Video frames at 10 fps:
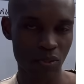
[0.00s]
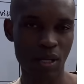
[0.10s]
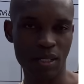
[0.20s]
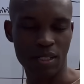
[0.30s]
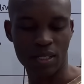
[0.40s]

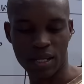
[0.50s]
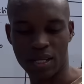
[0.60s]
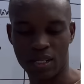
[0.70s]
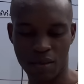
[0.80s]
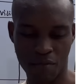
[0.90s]
that is
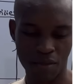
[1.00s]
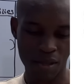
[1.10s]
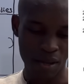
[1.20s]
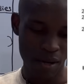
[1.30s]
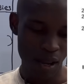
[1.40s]
negative.
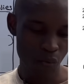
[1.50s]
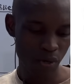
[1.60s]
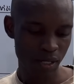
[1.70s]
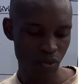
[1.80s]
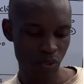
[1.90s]
Now we
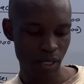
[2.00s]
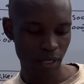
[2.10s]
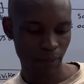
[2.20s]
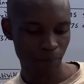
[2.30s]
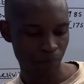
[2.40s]
need to
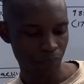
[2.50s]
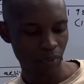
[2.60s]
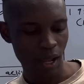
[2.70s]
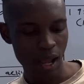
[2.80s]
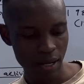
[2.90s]
check
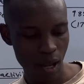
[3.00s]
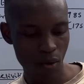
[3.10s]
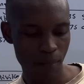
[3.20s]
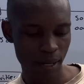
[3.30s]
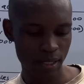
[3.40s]
under our
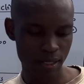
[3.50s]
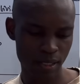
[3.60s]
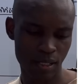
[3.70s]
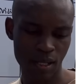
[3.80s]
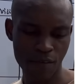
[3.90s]
balance
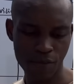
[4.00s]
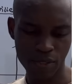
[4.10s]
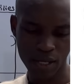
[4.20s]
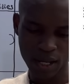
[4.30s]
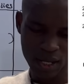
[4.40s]
sheet. If you
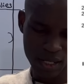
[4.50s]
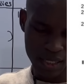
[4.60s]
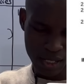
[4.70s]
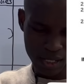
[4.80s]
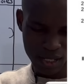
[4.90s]
check under
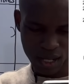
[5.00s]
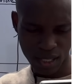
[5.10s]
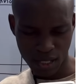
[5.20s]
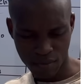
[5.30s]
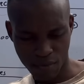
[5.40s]
trade and
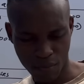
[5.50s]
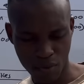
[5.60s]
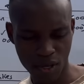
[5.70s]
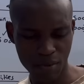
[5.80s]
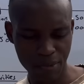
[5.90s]
other
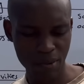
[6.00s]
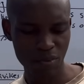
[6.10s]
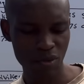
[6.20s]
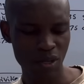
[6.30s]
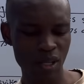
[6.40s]
receivable and
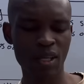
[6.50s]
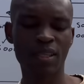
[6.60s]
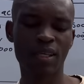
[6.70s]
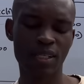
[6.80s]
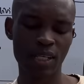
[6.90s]
payable,
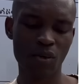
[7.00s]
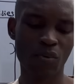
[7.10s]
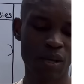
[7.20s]
they say we